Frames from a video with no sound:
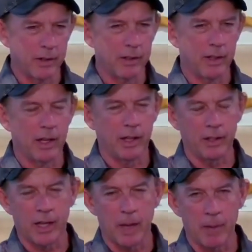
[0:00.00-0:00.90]
and you
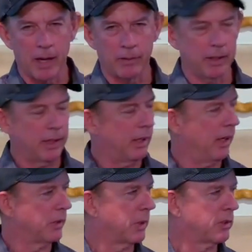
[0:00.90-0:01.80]
come out, and
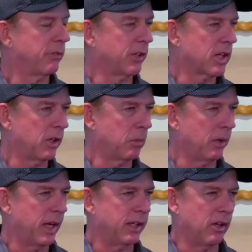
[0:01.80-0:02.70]
especially if you're
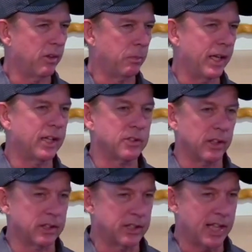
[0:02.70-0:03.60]
colorblind and all the blankets look
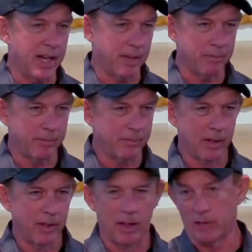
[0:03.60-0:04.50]
the same,
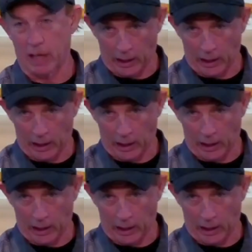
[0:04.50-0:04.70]
and it's like,